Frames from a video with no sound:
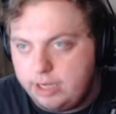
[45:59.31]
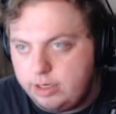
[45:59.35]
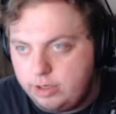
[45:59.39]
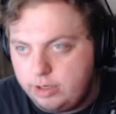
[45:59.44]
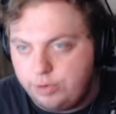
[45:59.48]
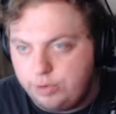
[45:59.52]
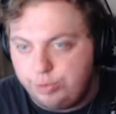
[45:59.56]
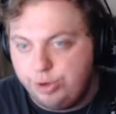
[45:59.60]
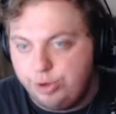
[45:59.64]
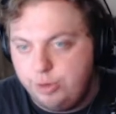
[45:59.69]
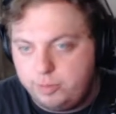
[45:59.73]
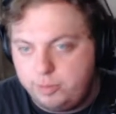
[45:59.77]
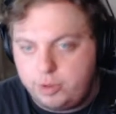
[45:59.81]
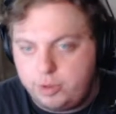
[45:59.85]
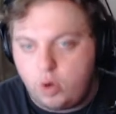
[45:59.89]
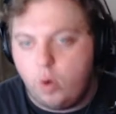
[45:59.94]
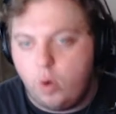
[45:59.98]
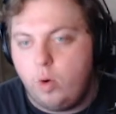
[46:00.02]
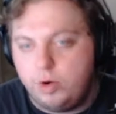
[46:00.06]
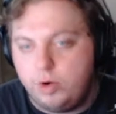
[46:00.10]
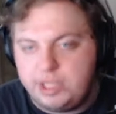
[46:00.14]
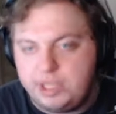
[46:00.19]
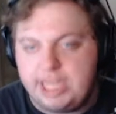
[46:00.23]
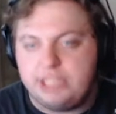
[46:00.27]
group,
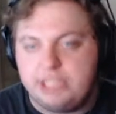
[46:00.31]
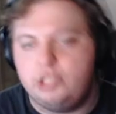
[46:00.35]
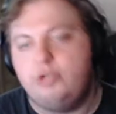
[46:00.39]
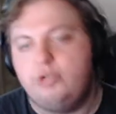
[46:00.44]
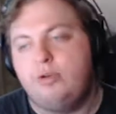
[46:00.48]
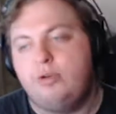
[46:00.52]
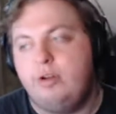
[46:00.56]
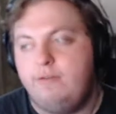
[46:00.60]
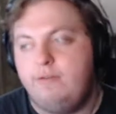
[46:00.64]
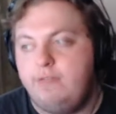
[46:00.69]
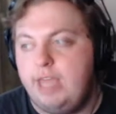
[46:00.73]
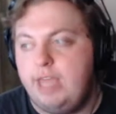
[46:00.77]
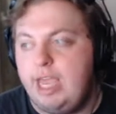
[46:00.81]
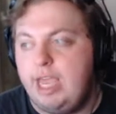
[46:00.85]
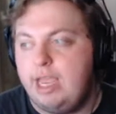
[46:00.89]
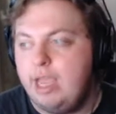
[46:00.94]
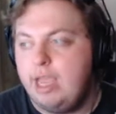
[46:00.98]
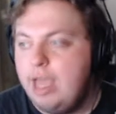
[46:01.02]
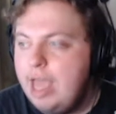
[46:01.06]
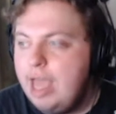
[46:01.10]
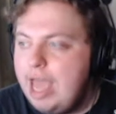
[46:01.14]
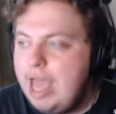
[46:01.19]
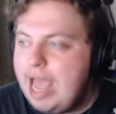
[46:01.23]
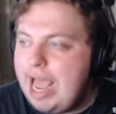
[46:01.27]
core, that sort of thing?
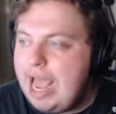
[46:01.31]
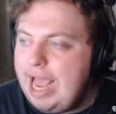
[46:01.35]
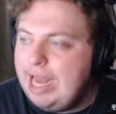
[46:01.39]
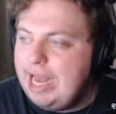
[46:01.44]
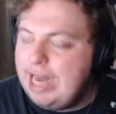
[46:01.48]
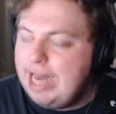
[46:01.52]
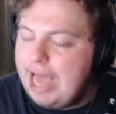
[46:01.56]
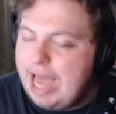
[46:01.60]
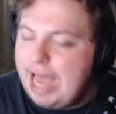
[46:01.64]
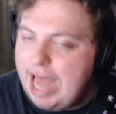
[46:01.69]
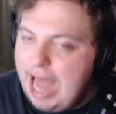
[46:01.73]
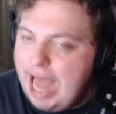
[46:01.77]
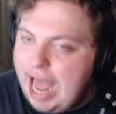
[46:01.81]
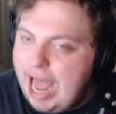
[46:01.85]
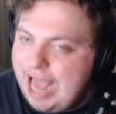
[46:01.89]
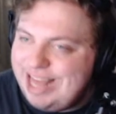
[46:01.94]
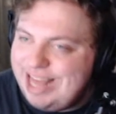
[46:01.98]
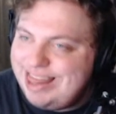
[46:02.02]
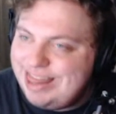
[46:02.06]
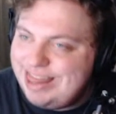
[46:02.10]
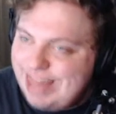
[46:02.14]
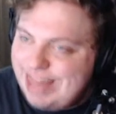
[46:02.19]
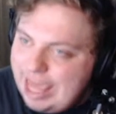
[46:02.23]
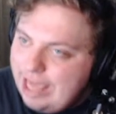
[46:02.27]
And I
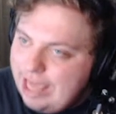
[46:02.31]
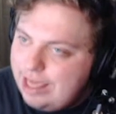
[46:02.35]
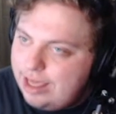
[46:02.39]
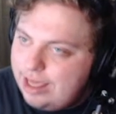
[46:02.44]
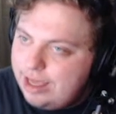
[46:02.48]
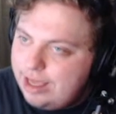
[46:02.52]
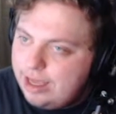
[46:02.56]
think